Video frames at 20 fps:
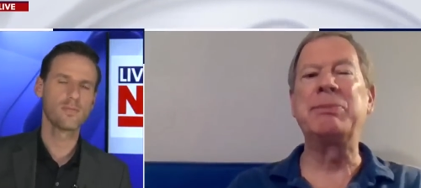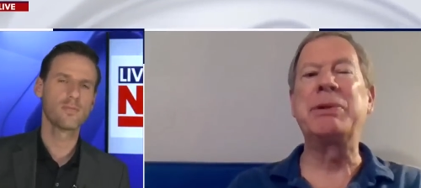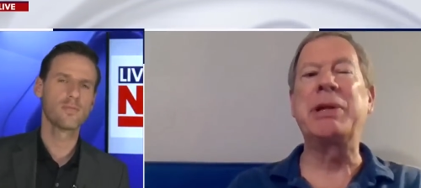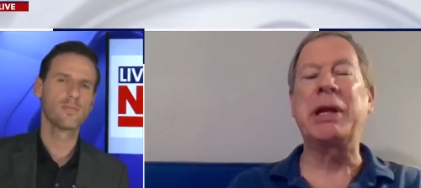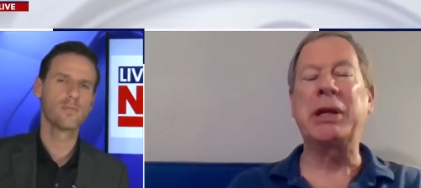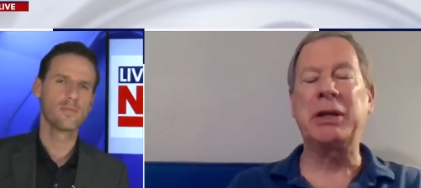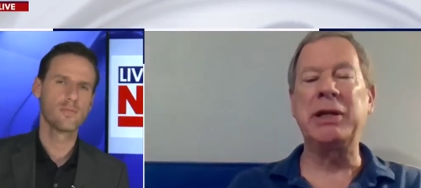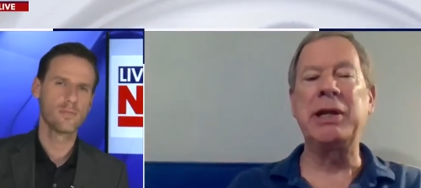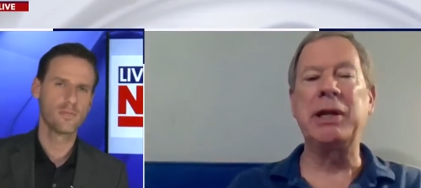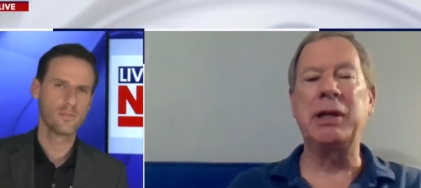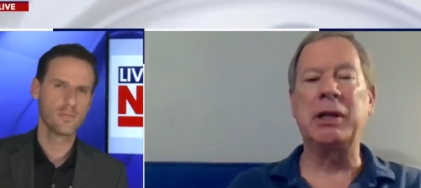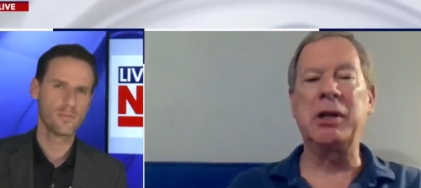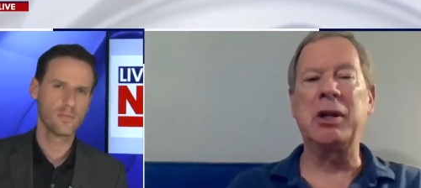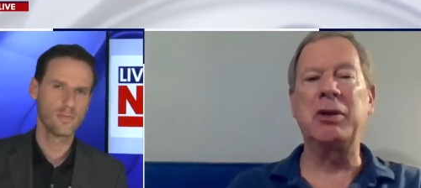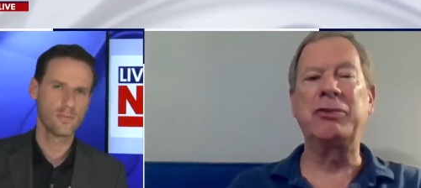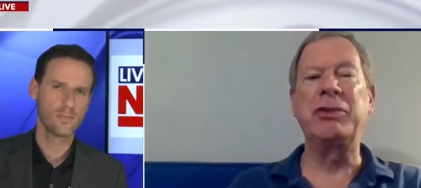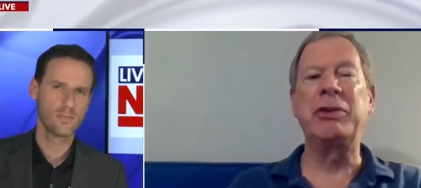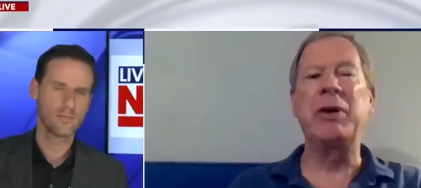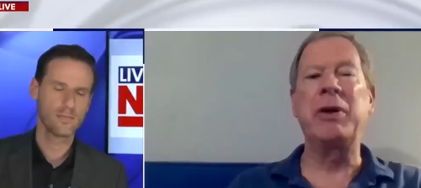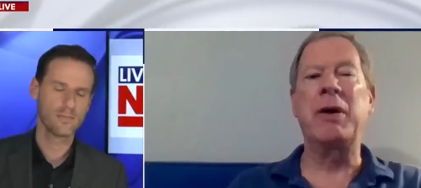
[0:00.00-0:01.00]
Speaker 1: particularly in
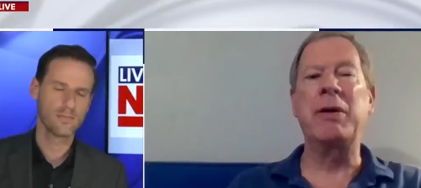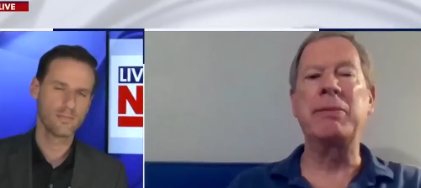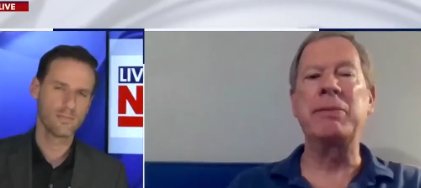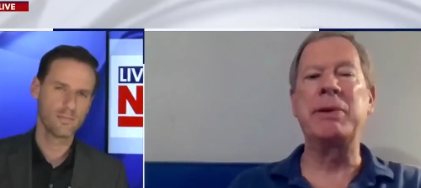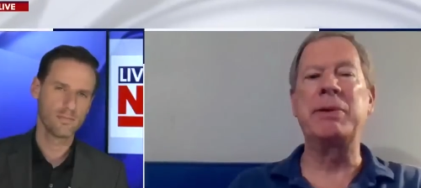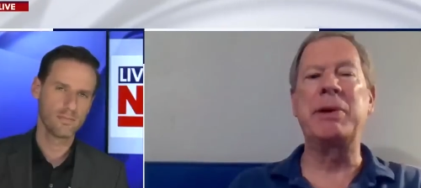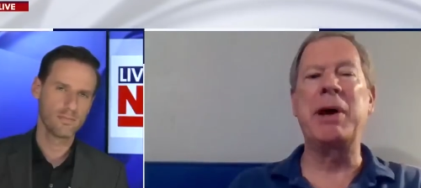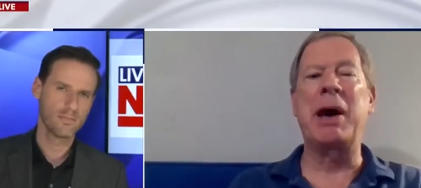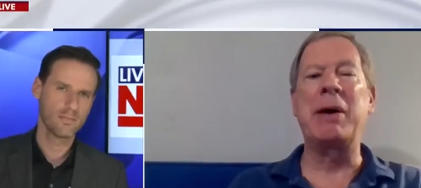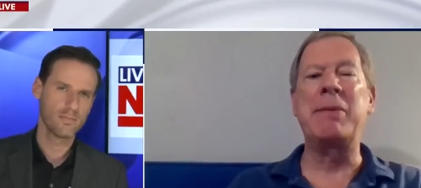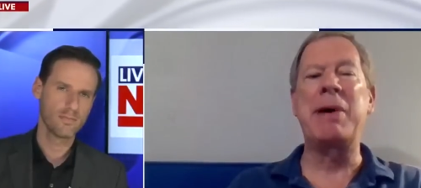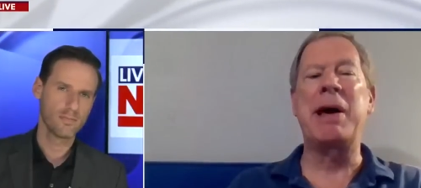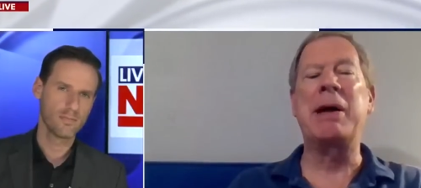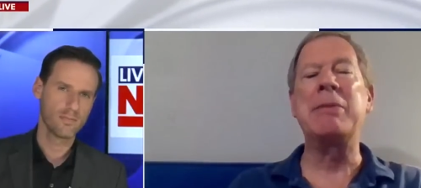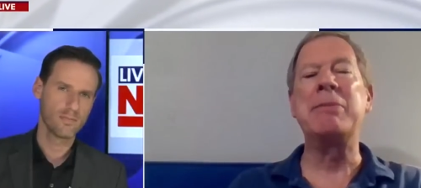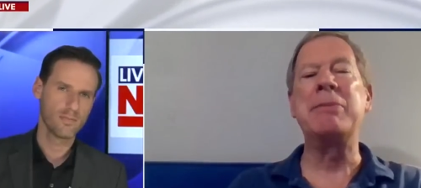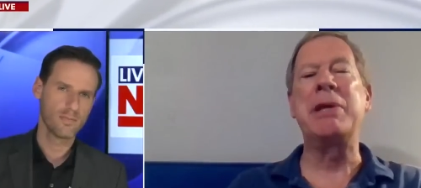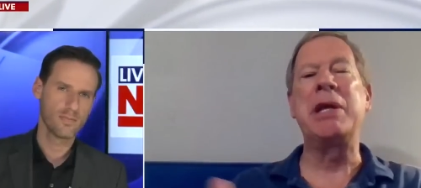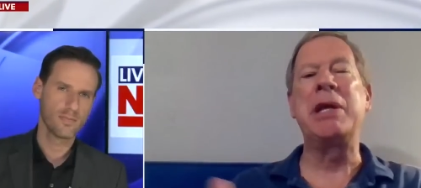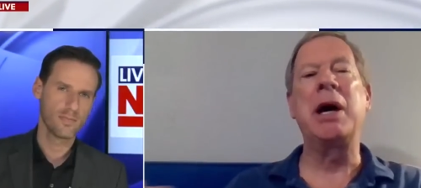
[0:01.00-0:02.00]
closing argument,
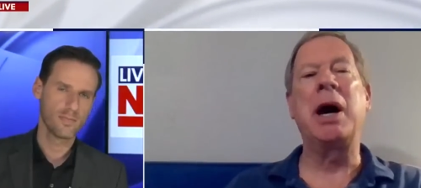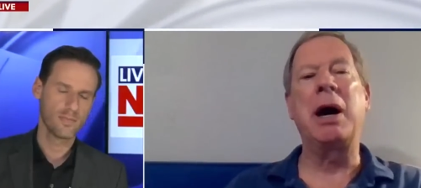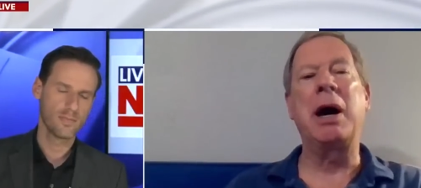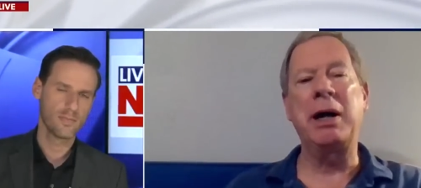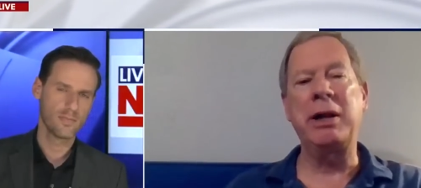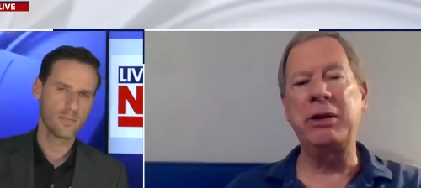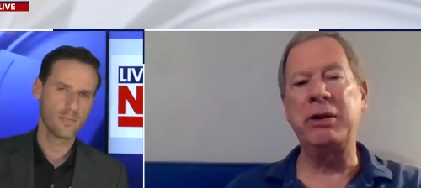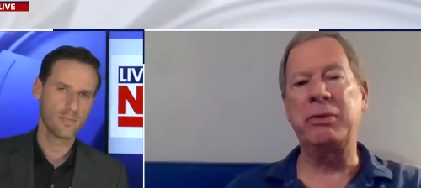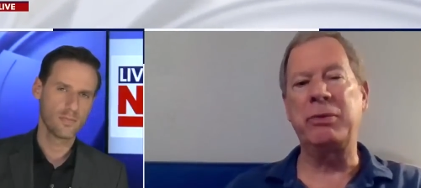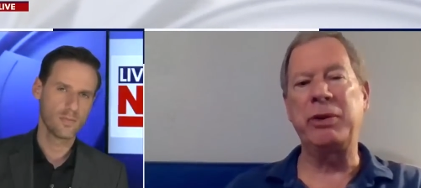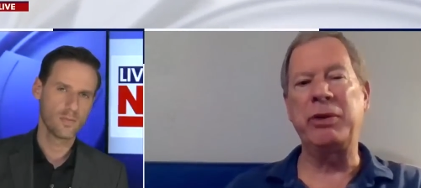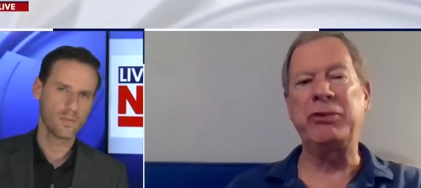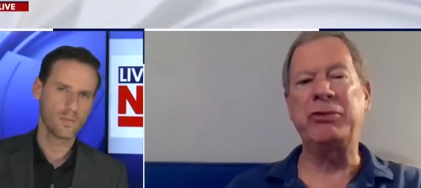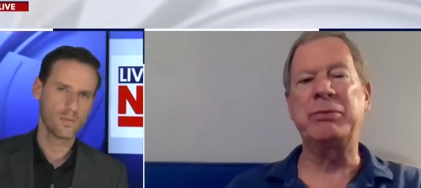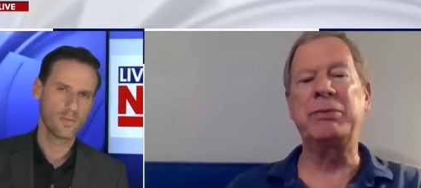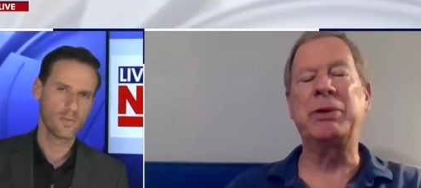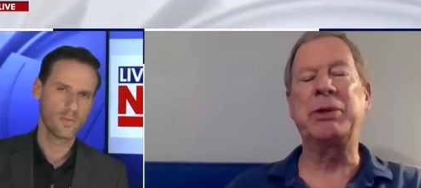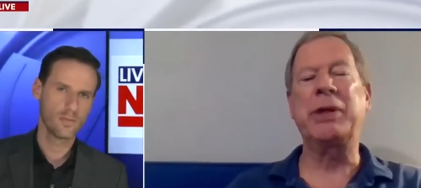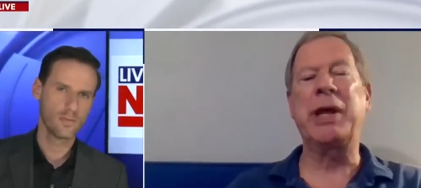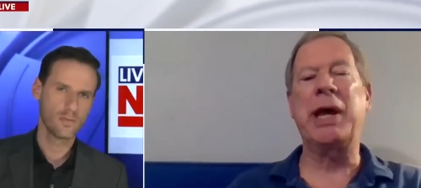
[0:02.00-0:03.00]
about beyond a
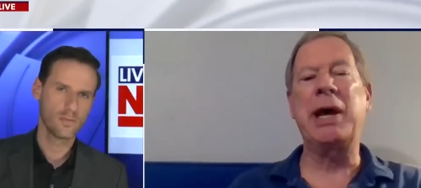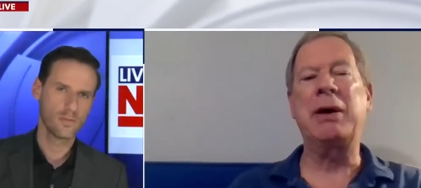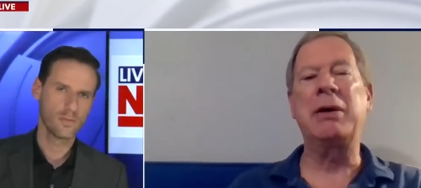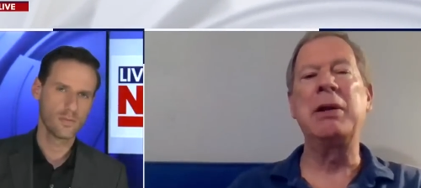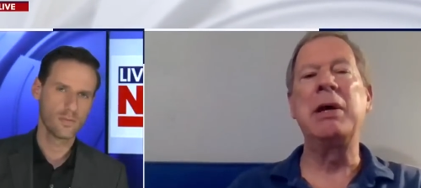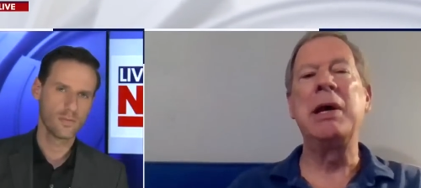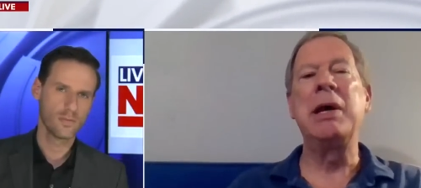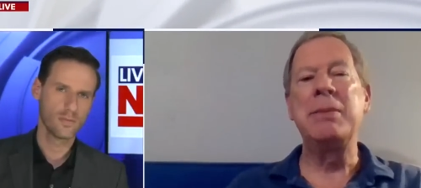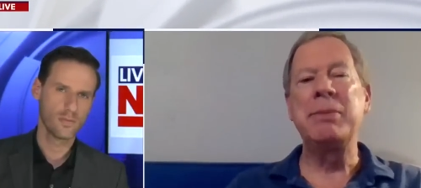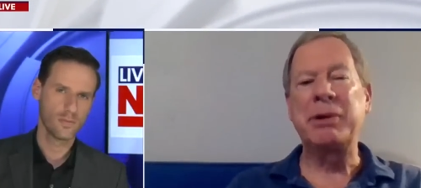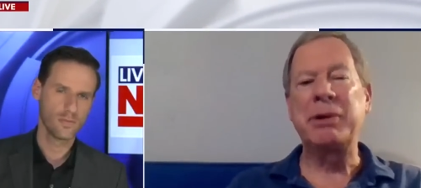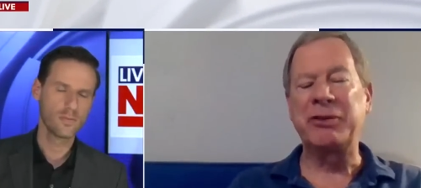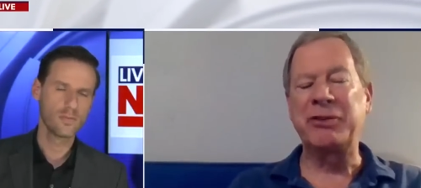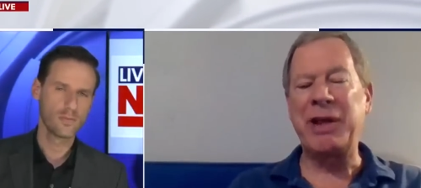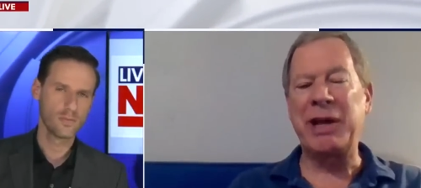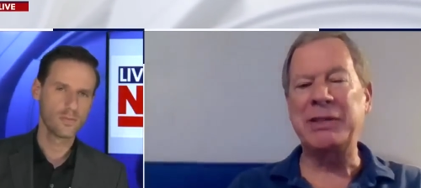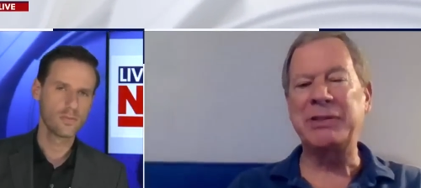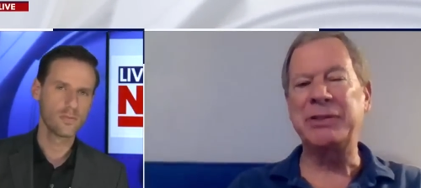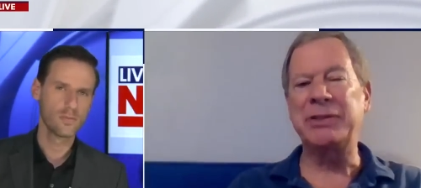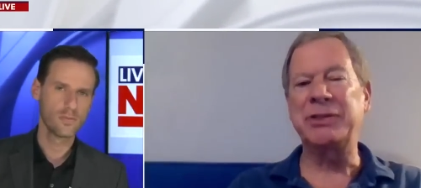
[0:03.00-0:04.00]
reasonable doubt, because
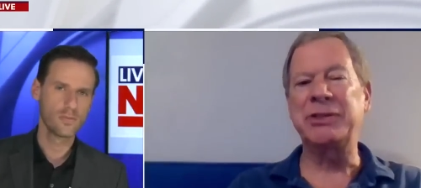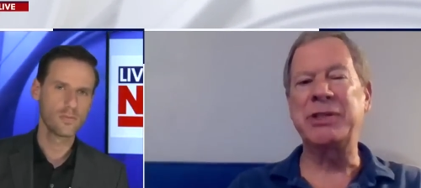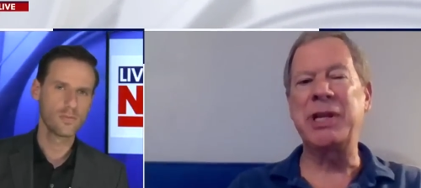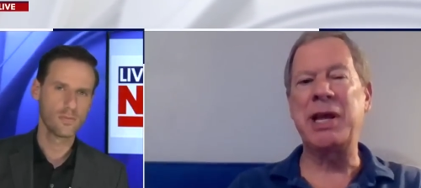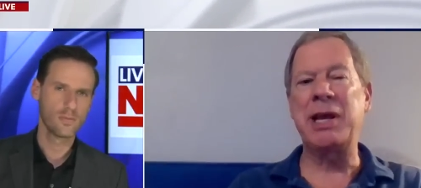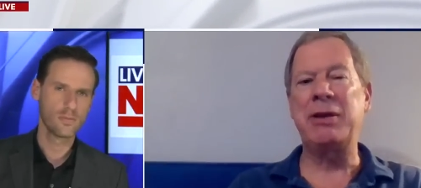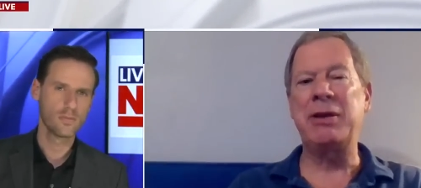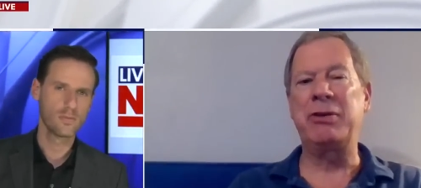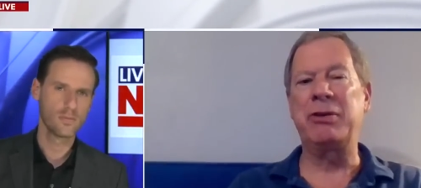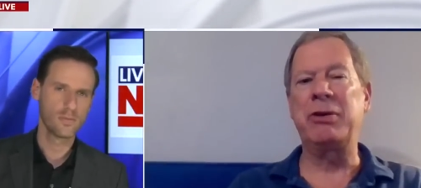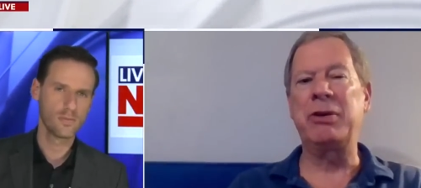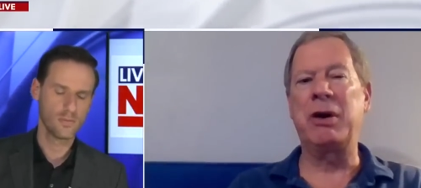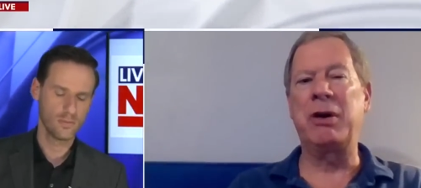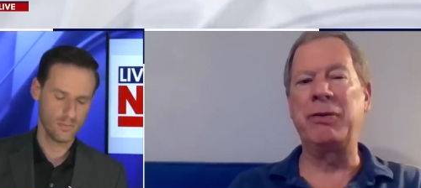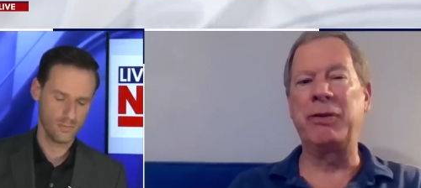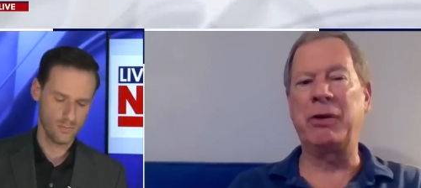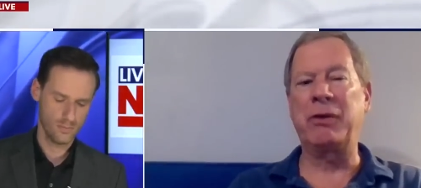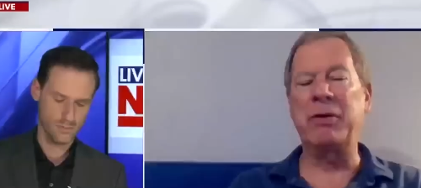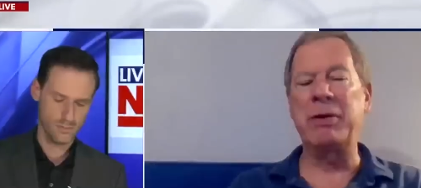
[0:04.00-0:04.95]
that's the standard on the